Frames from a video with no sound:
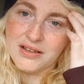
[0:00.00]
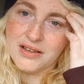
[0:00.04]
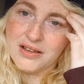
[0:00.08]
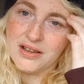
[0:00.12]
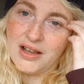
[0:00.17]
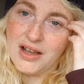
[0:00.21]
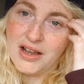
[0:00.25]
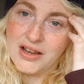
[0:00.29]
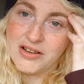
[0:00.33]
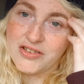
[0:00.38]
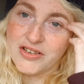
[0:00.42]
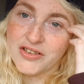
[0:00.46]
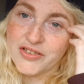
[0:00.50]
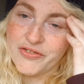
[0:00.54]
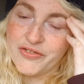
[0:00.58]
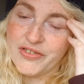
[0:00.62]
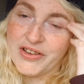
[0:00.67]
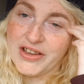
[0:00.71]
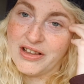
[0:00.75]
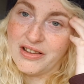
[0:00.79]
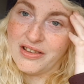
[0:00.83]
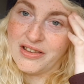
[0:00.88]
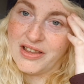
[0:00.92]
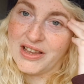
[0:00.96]
I just
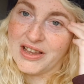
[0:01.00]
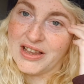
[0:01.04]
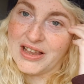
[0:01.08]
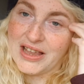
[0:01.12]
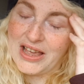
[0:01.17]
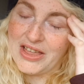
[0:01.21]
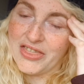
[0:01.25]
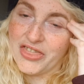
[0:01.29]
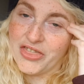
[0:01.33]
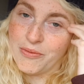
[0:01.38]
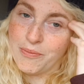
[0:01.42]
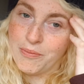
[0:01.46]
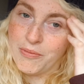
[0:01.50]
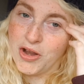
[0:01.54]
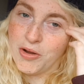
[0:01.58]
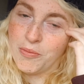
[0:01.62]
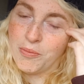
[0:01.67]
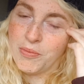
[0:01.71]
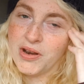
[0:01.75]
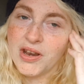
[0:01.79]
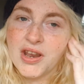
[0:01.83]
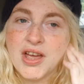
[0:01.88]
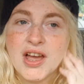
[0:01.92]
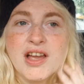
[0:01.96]
feel like at the
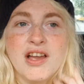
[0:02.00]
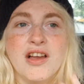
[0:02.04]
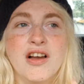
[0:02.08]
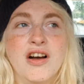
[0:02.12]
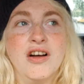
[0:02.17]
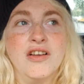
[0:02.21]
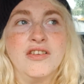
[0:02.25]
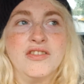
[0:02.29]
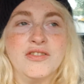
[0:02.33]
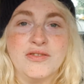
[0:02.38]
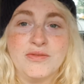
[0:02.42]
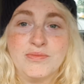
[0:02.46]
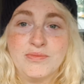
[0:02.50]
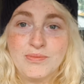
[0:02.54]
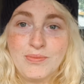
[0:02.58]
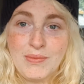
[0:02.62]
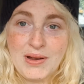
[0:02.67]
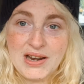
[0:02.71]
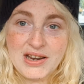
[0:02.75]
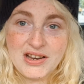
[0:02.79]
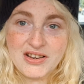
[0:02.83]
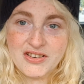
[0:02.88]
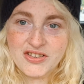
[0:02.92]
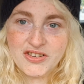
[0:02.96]
moment I can't
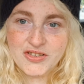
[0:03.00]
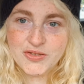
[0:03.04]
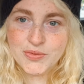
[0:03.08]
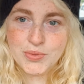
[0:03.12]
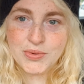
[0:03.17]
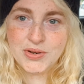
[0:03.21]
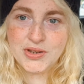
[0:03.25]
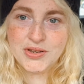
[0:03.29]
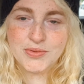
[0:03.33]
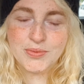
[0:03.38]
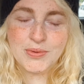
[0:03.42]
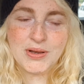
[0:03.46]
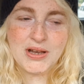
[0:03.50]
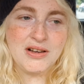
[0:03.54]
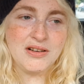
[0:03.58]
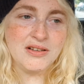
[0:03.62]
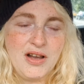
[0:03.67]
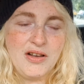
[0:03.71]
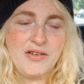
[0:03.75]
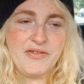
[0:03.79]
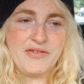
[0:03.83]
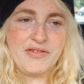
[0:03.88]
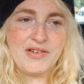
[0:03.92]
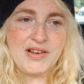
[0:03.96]
manage this one as well.
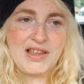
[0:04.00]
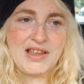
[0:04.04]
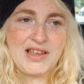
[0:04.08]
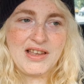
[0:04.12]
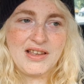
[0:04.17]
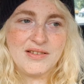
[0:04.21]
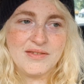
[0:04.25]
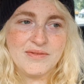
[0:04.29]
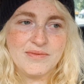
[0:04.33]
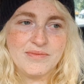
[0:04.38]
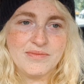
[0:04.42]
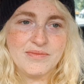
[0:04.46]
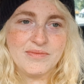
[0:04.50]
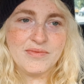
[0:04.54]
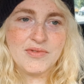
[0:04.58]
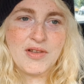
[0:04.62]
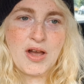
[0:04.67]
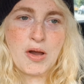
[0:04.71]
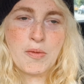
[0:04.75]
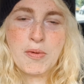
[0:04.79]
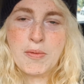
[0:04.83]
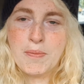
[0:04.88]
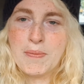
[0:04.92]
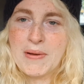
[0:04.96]
Hopefully
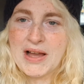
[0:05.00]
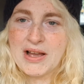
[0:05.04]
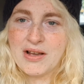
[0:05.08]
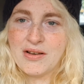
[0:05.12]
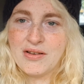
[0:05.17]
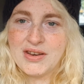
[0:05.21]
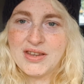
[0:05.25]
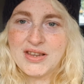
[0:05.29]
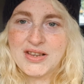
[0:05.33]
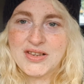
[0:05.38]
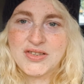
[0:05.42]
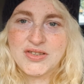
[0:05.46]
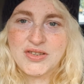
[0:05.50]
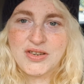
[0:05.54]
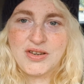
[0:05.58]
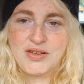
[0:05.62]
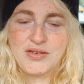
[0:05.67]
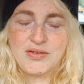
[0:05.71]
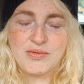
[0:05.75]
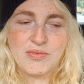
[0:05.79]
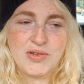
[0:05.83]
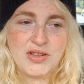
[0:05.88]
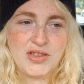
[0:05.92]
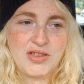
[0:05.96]
I'll be back on here
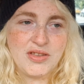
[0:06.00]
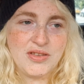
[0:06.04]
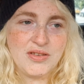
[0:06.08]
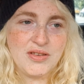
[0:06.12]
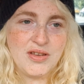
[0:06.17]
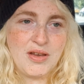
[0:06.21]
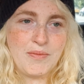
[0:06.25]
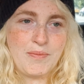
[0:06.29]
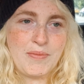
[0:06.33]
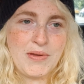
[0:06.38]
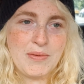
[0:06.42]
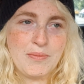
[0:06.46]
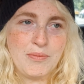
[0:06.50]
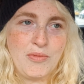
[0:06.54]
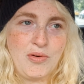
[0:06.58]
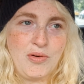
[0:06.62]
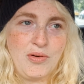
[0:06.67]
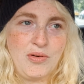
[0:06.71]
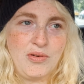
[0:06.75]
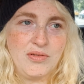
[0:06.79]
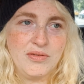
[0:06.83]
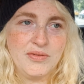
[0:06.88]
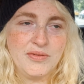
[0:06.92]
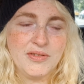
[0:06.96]
soon with a bit
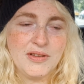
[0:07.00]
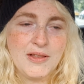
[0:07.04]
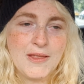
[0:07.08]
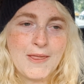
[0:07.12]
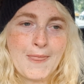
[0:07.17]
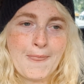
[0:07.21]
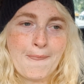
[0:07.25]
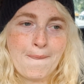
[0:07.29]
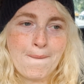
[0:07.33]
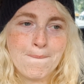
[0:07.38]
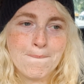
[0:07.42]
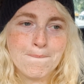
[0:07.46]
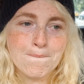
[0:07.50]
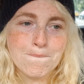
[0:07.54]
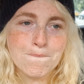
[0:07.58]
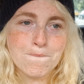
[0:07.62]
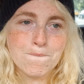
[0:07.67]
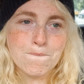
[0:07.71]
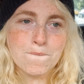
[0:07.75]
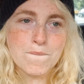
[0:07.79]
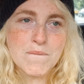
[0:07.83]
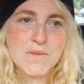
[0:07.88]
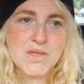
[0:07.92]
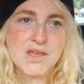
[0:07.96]
more
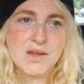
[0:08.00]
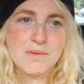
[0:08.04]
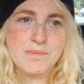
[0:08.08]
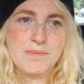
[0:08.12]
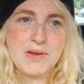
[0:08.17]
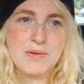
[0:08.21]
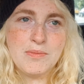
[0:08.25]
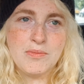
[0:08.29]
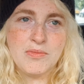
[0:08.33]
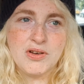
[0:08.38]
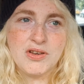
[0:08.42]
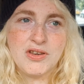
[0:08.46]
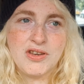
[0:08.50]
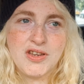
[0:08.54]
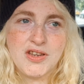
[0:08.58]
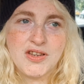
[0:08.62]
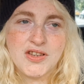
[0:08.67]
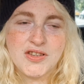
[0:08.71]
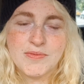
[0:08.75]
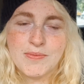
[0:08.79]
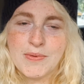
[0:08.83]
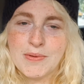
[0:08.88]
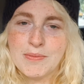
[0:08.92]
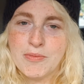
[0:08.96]

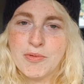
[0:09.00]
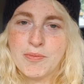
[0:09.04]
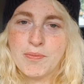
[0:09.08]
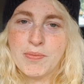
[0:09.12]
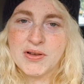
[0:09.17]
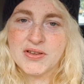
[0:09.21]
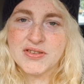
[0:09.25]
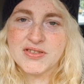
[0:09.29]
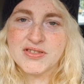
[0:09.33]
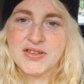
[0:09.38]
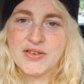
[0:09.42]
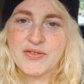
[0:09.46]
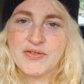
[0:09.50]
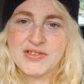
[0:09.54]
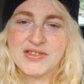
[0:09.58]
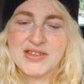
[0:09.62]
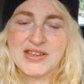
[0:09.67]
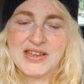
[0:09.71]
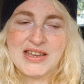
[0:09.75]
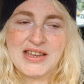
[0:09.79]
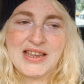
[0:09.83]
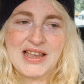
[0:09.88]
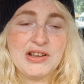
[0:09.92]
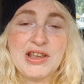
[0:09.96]
news, a bit more
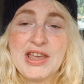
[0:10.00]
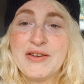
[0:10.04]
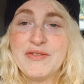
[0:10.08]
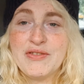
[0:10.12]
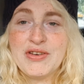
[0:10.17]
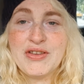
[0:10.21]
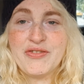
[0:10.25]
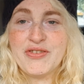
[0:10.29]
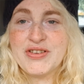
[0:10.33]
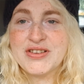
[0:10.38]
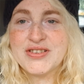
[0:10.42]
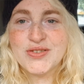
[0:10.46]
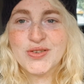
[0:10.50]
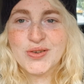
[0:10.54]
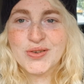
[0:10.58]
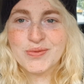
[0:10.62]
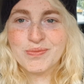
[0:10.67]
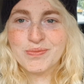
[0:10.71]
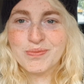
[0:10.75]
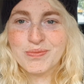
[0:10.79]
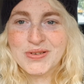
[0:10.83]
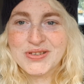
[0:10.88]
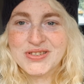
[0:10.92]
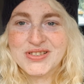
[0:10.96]
positivity. Even if it's not
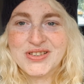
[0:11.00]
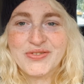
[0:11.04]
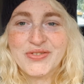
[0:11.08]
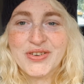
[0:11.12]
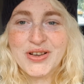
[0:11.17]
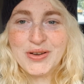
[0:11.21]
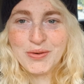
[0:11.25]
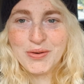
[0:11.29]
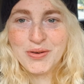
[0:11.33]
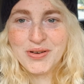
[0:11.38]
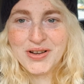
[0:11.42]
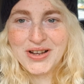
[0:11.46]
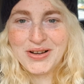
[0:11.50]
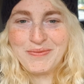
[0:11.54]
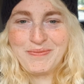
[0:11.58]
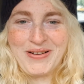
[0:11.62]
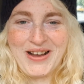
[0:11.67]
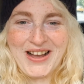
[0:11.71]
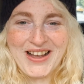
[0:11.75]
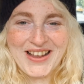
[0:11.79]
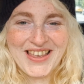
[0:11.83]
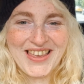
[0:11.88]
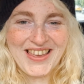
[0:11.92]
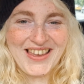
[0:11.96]
positive, I will come
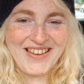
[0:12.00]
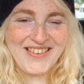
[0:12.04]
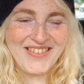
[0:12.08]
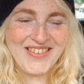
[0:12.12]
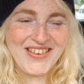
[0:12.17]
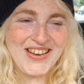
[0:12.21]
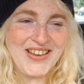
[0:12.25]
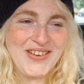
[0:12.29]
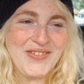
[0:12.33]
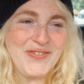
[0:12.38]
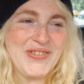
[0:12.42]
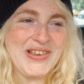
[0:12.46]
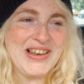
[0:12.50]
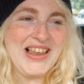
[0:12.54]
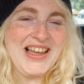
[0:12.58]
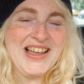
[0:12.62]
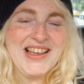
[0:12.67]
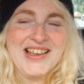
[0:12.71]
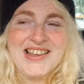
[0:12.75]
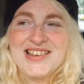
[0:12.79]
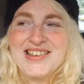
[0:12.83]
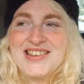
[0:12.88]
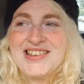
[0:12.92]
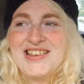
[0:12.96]
back here and I'll be
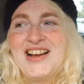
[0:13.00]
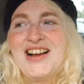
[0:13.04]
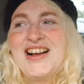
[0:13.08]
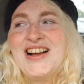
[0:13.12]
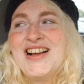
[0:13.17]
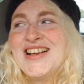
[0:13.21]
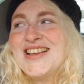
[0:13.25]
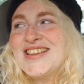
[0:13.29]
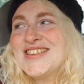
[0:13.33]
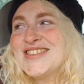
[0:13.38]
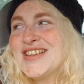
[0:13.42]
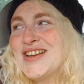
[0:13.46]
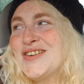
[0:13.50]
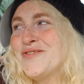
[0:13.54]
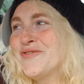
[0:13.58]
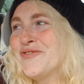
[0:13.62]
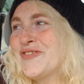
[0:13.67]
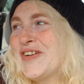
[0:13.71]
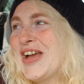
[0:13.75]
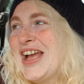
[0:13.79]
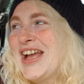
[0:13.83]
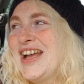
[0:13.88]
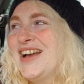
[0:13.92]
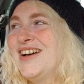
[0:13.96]
like, guys, I've
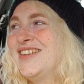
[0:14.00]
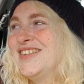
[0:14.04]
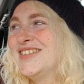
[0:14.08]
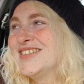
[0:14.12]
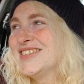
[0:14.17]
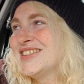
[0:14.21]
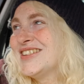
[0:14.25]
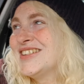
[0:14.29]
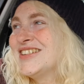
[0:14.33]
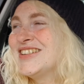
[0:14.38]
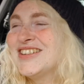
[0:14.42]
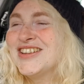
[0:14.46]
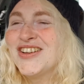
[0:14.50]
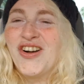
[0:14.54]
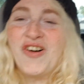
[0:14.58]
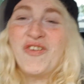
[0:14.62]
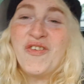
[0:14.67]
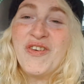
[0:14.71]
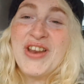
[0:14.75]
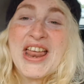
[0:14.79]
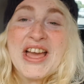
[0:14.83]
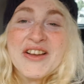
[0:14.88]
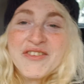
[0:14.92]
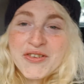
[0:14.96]
failed or
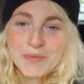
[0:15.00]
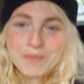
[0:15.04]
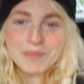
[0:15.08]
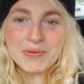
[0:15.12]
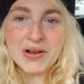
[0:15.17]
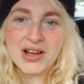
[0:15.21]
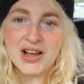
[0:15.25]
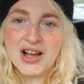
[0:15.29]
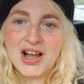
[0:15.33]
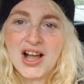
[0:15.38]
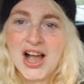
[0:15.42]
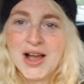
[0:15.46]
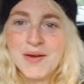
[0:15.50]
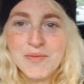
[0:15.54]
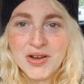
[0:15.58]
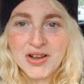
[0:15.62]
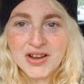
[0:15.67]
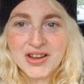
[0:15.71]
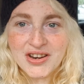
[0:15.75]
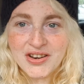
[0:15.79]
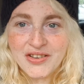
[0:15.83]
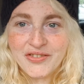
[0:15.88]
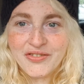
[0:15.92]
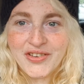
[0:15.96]
whatever, but I'm not
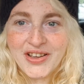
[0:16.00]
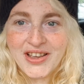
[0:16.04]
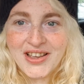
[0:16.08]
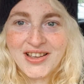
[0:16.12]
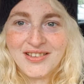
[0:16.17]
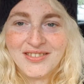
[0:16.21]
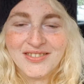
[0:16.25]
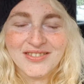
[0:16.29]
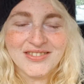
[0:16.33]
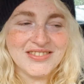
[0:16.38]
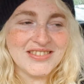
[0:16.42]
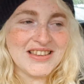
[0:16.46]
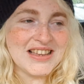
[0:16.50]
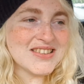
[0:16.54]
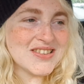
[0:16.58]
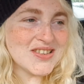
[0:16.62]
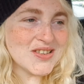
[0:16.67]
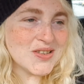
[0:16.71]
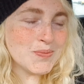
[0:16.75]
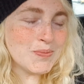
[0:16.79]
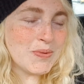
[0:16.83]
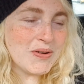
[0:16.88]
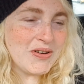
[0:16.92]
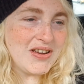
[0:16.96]
going to fail. That's the
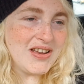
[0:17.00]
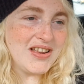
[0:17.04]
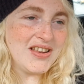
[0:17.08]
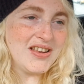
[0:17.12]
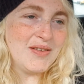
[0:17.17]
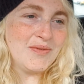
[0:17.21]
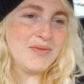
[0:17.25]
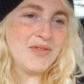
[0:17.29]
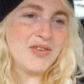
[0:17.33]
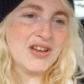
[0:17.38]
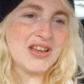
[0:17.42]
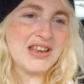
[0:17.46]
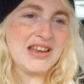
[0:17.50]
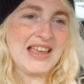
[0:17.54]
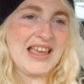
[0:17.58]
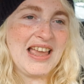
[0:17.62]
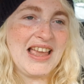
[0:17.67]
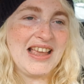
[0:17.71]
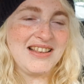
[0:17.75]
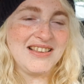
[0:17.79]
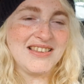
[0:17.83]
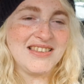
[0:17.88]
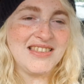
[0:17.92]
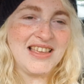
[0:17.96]
spirit. I'm not going to get
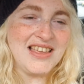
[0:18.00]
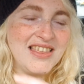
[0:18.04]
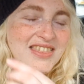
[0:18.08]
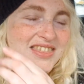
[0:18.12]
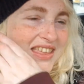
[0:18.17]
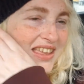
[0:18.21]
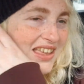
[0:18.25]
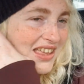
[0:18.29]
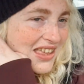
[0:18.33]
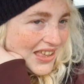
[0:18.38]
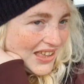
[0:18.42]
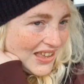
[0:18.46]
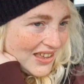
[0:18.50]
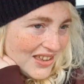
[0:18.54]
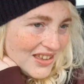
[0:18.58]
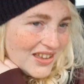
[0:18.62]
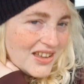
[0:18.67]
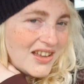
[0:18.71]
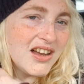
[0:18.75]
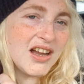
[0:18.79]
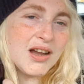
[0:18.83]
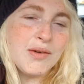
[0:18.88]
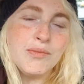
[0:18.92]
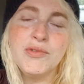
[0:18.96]
into that thinking.
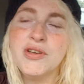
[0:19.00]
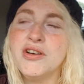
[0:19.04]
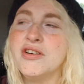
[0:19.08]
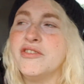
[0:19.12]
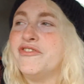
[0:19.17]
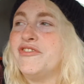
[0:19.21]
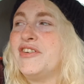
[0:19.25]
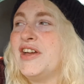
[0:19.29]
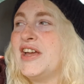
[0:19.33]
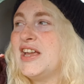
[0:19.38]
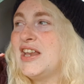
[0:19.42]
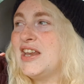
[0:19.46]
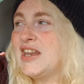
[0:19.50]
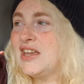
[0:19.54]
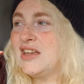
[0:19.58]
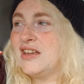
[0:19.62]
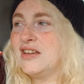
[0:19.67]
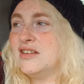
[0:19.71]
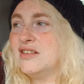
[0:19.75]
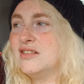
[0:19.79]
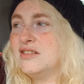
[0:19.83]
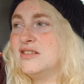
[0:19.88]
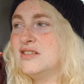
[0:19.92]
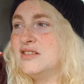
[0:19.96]
I'm not
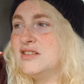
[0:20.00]
failing.